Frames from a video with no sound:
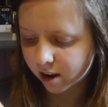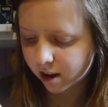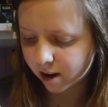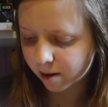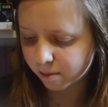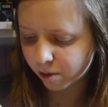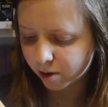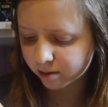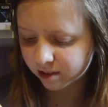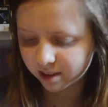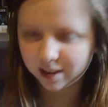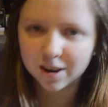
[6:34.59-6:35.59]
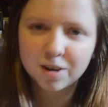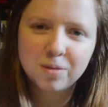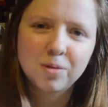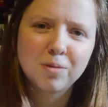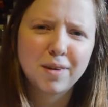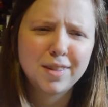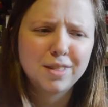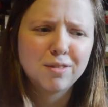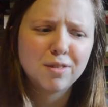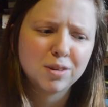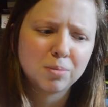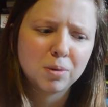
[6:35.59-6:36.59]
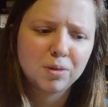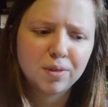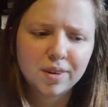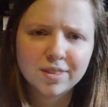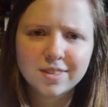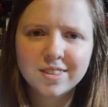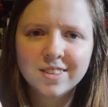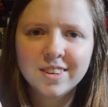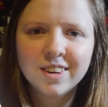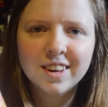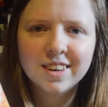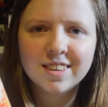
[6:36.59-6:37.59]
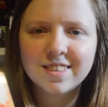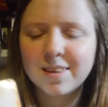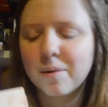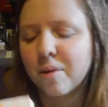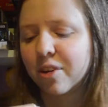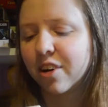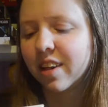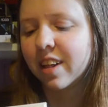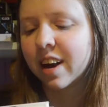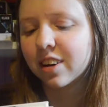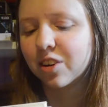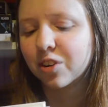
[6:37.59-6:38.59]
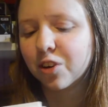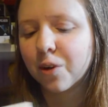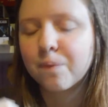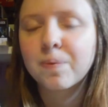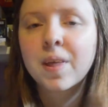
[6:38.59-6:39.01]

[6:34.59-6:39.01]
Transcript: Obviously, I will read the first book first to see whether I like it or not.